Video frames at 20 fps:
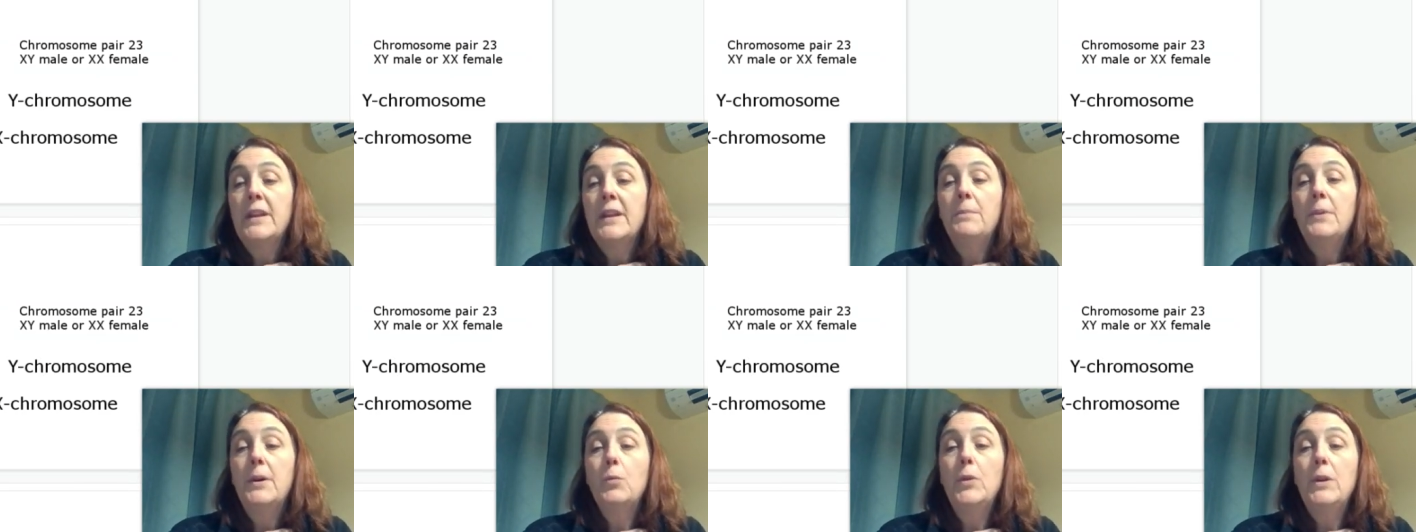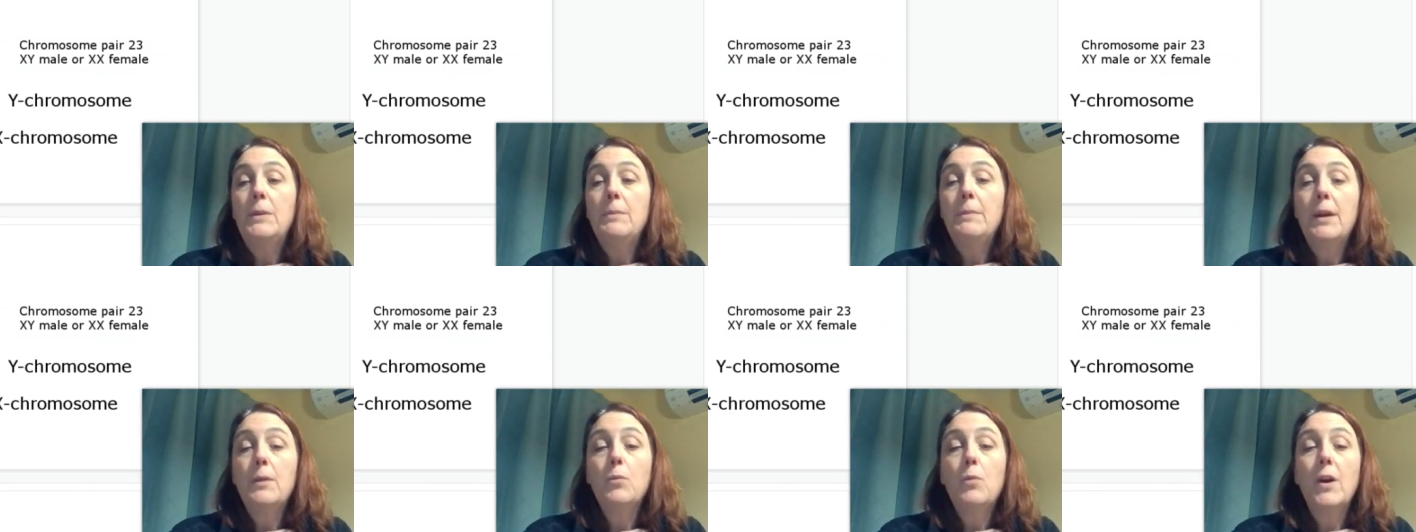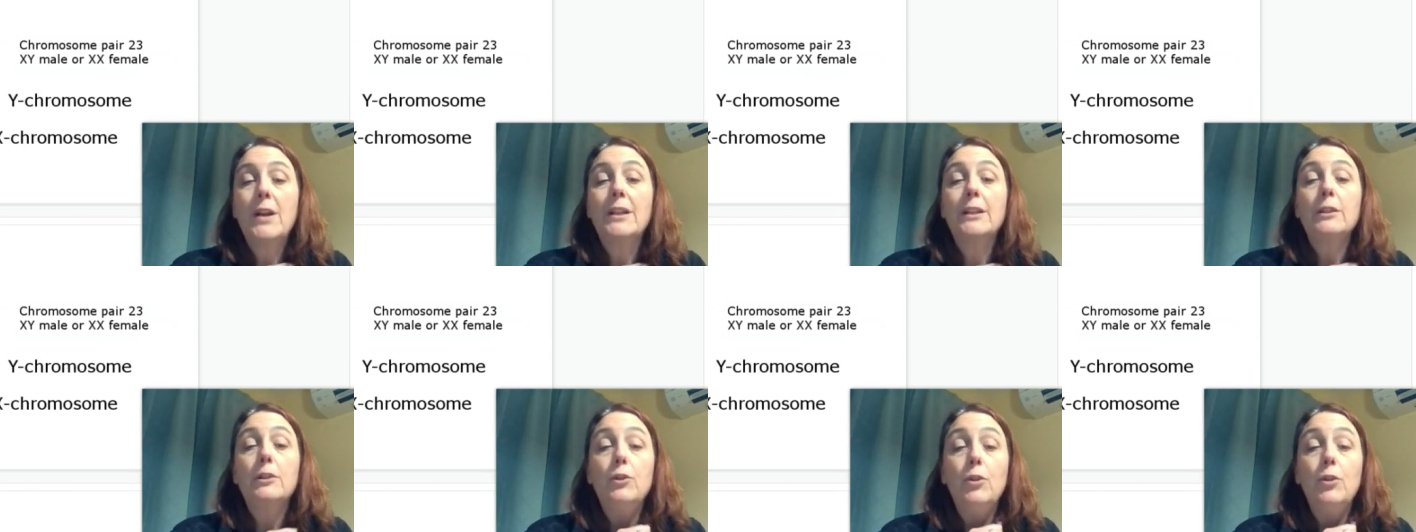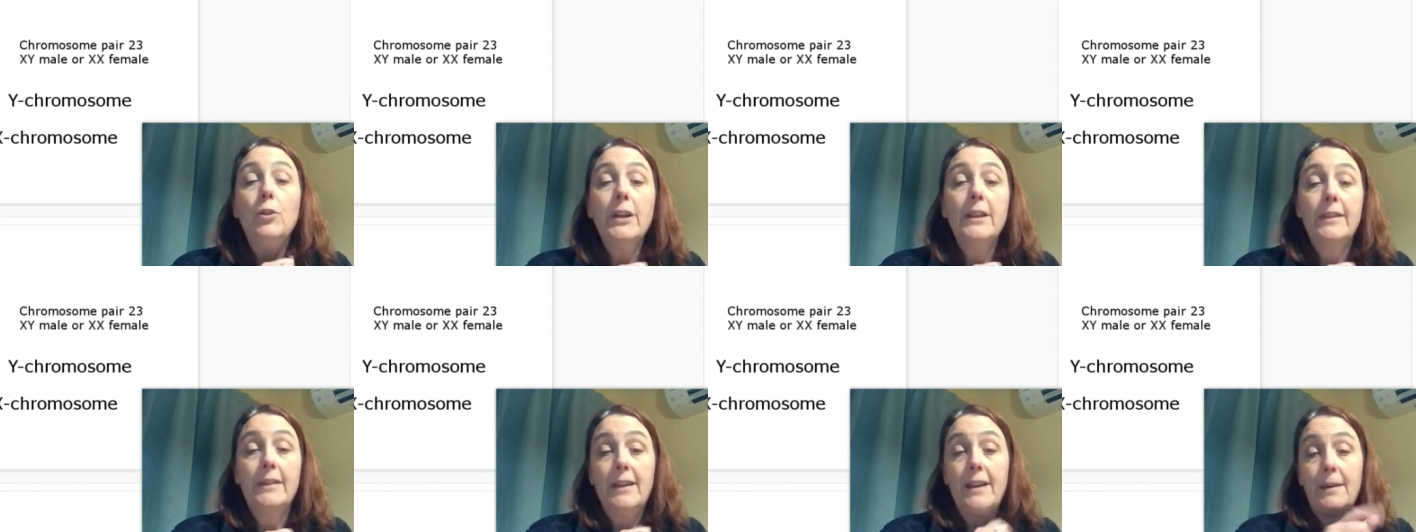But we might want to look
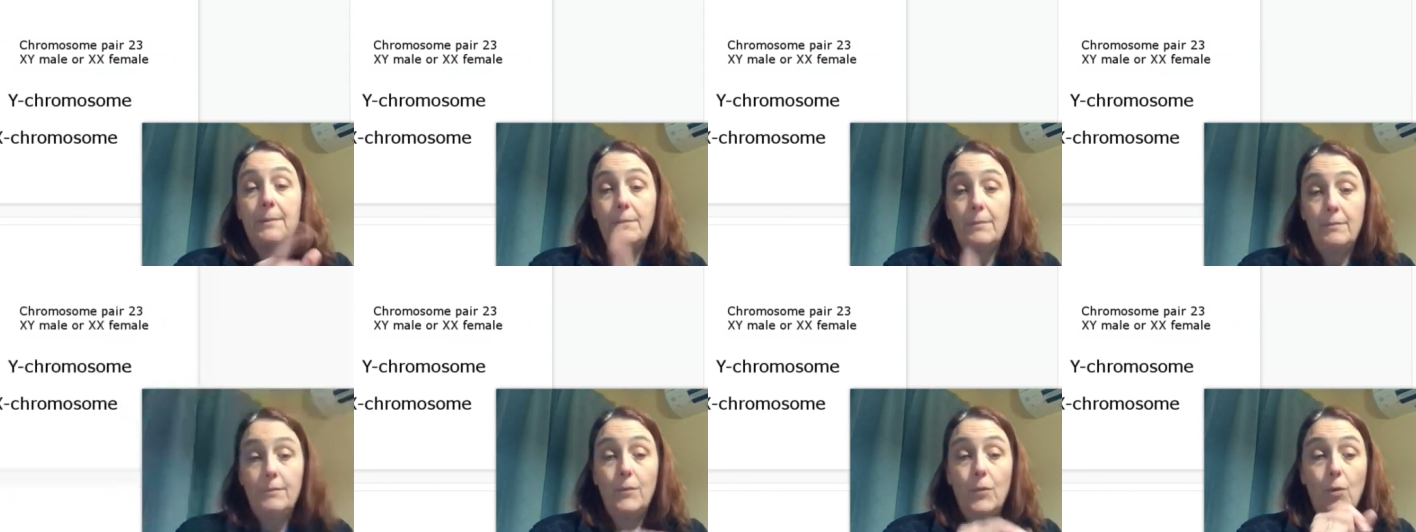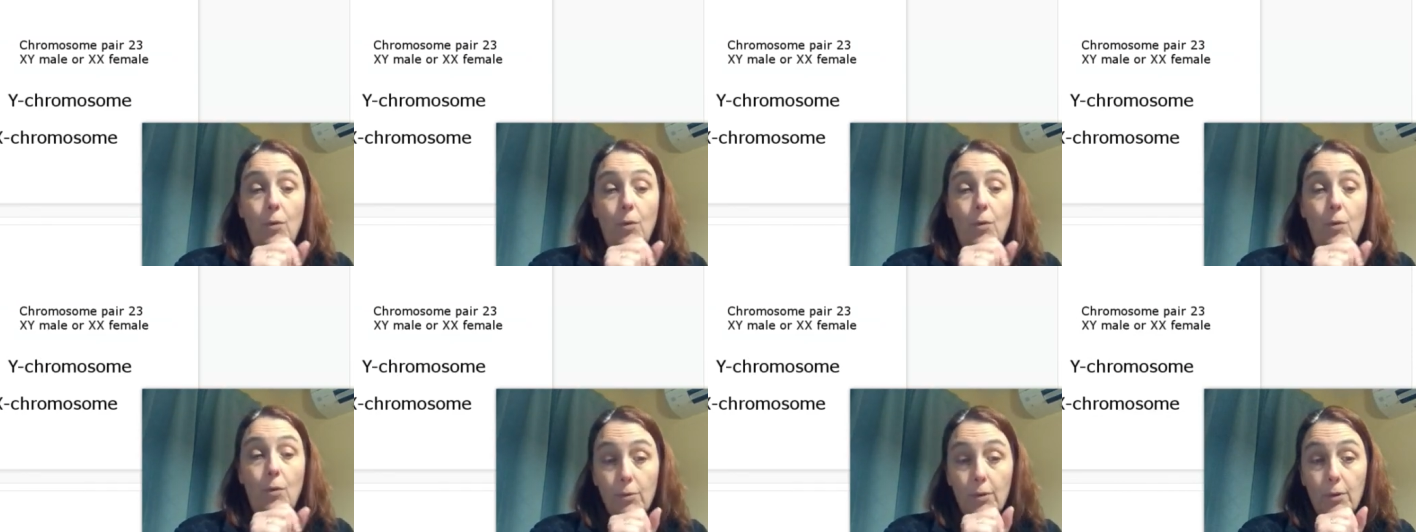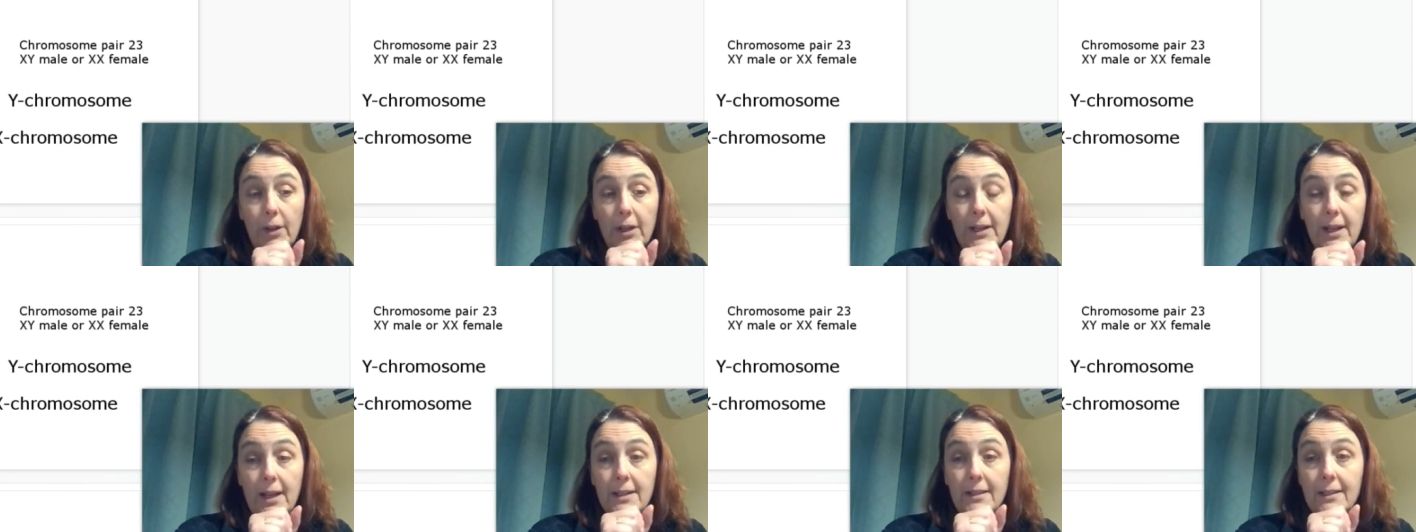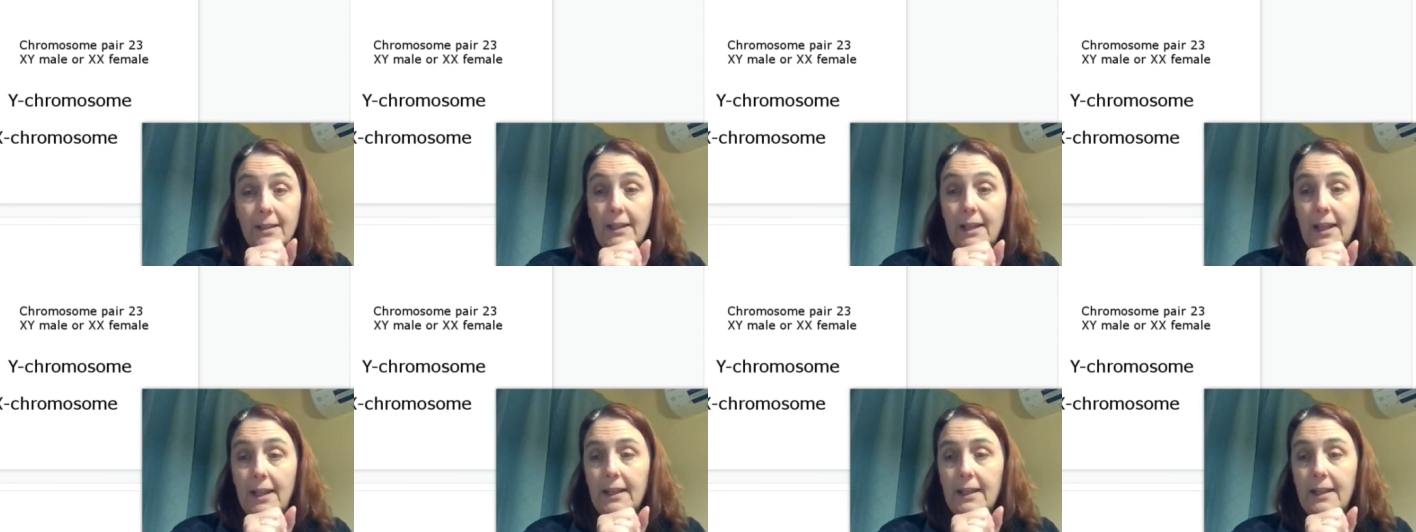at them all
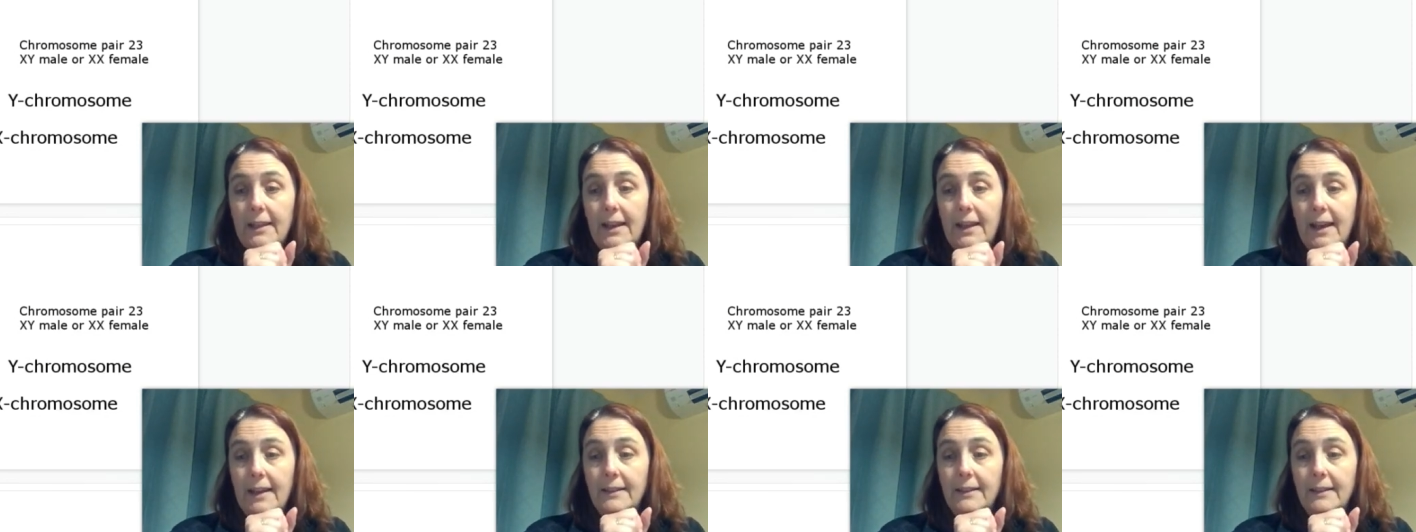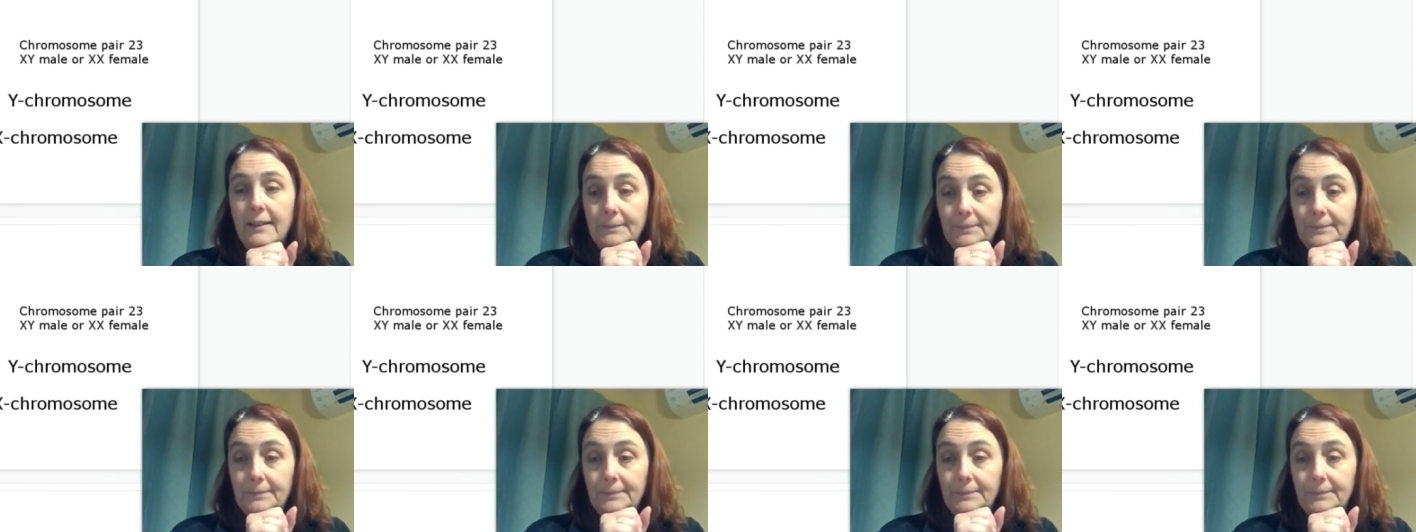organized like that.